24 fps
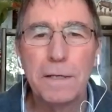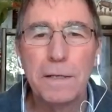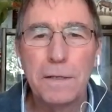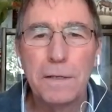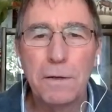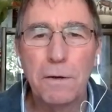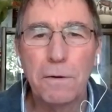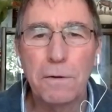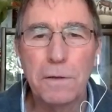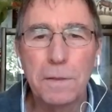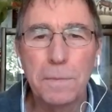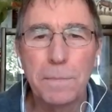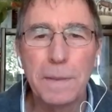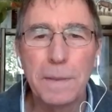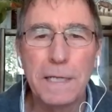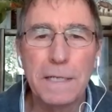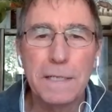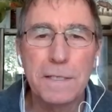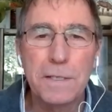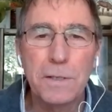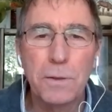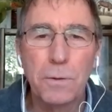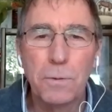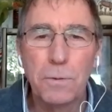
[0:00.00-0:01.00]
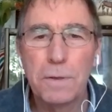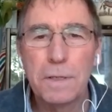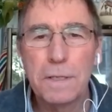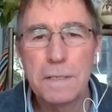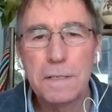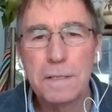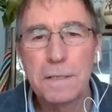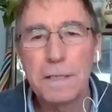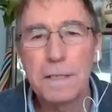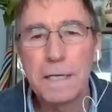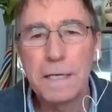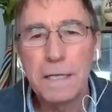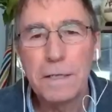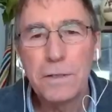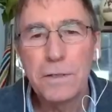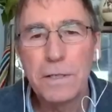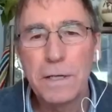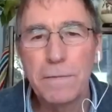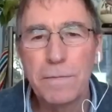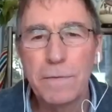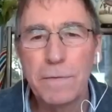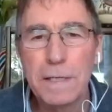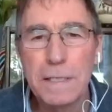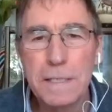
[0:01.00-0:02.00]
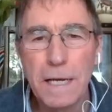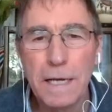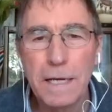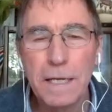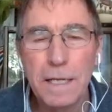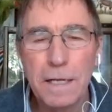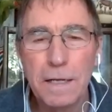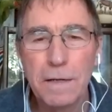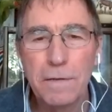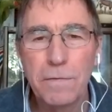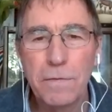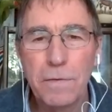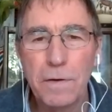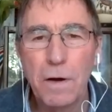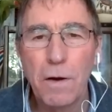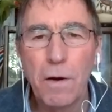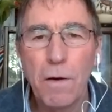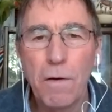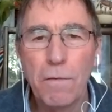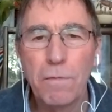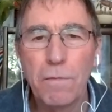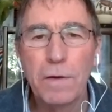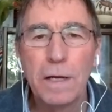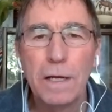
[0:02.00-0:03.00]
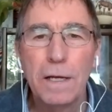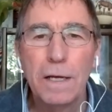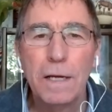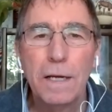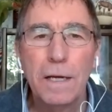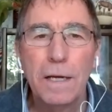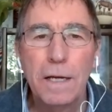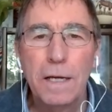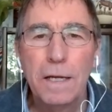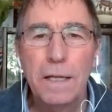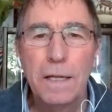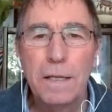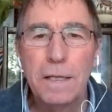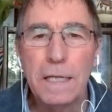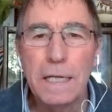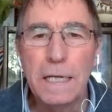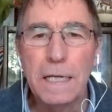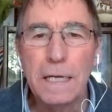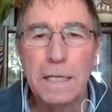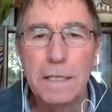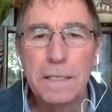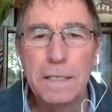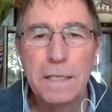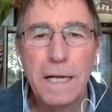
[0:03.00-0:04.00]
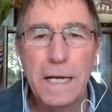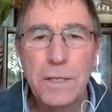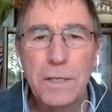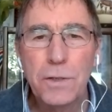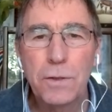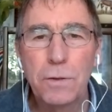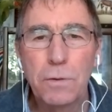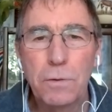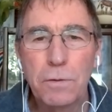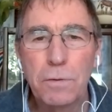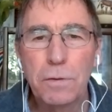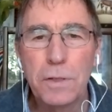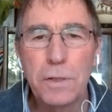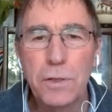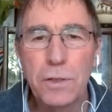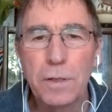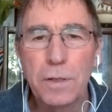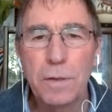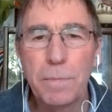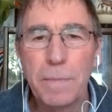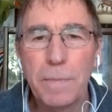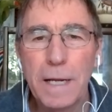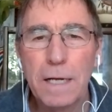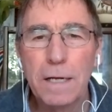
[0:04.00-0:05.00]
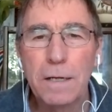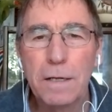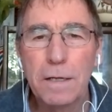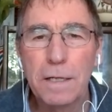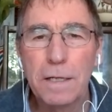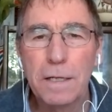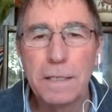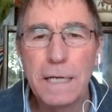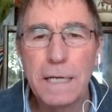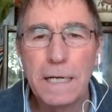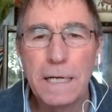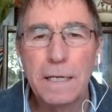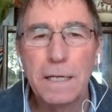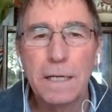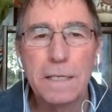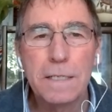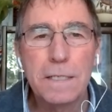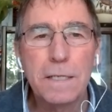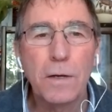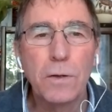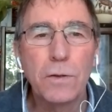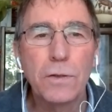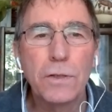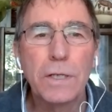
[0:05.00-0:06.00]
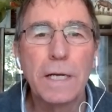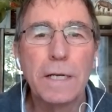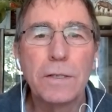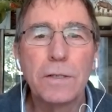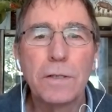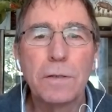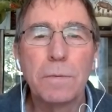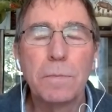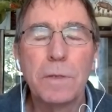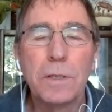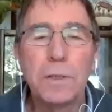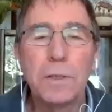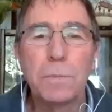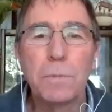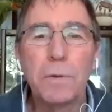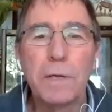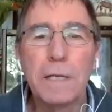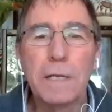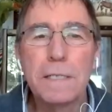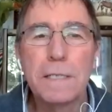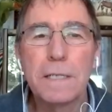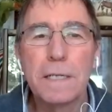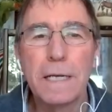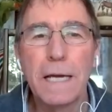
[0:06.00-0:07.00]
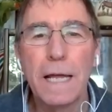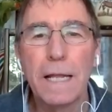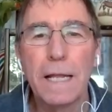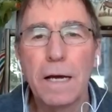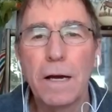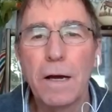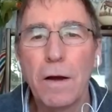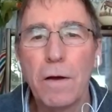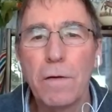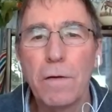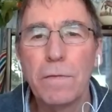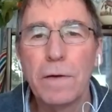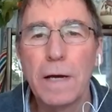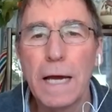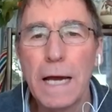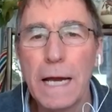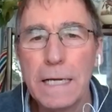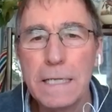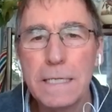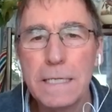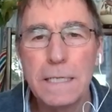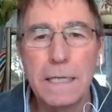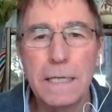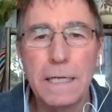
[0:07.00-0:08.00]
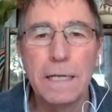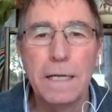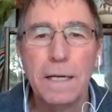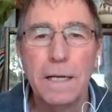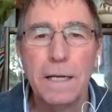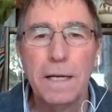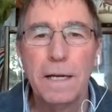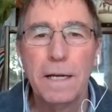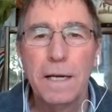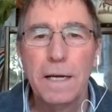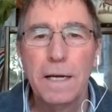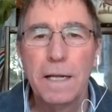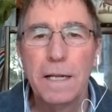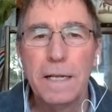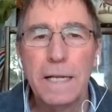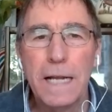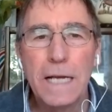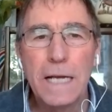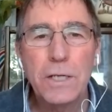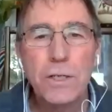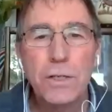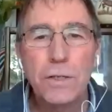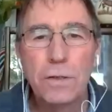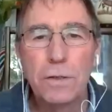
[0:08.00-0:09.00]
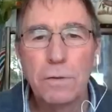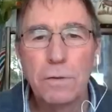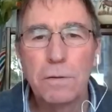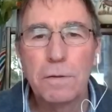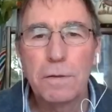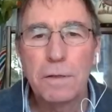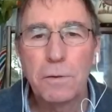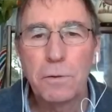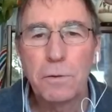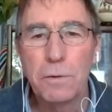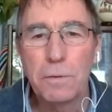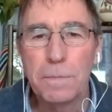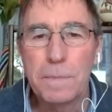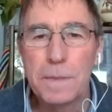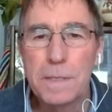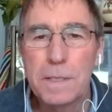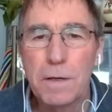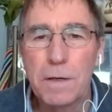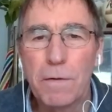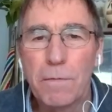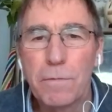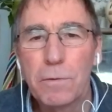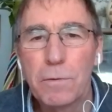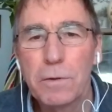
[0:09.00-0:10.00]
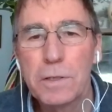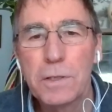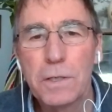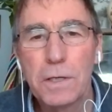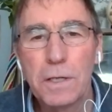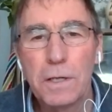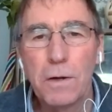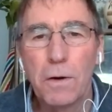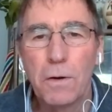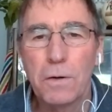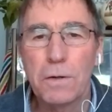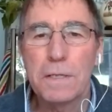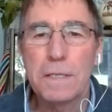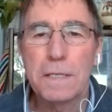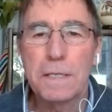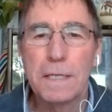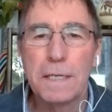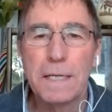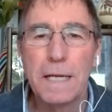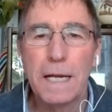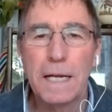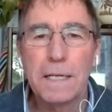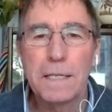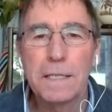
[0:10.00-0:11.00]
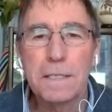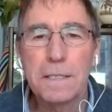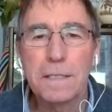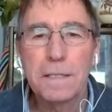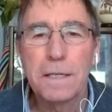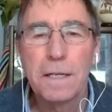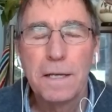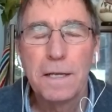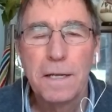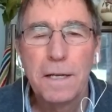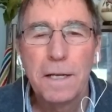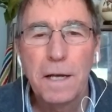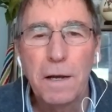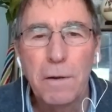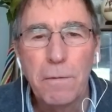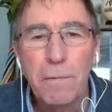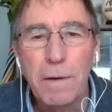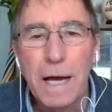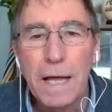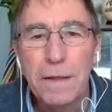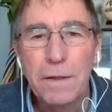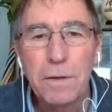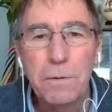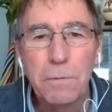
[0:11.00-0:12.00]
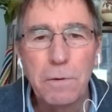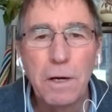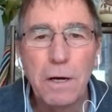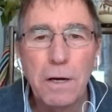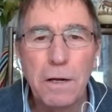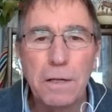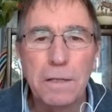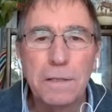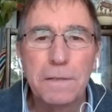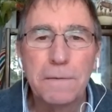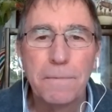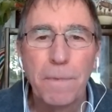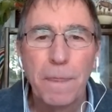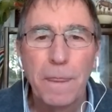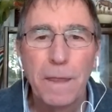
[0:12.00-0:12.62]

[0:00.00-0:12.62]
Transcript: Dr. Peter Saunders, the Chief Executive of the International Christian Medical and Dental Association, which brings together over 80 national groups of Christian doctors and dentists around the world.